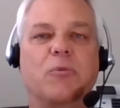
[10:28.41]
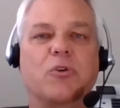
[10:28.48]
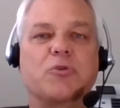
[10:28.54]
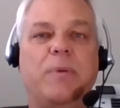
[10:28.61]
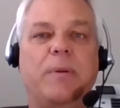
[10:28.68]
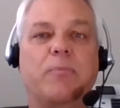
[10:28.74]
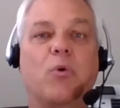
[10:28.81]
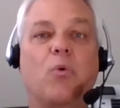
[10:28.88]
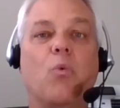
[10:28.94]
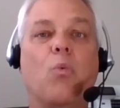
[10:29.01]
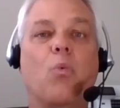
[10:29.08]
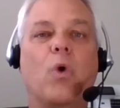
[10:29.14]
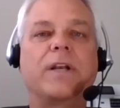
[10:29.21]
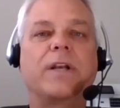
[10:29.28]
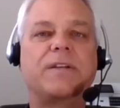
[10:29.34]
most people
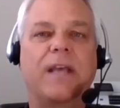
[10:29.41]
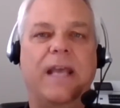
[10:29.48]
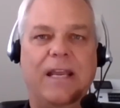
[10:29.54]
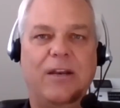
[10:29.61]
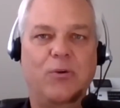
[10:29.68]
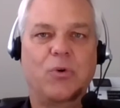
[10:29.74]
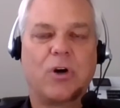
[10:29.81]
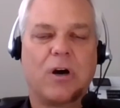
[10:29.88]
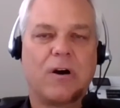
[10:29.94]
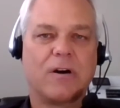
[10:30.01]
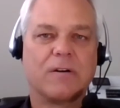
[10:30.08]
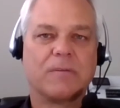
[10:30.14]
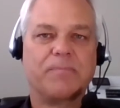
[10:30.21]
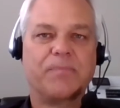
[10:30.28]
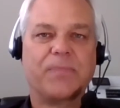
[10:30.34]
want a new car.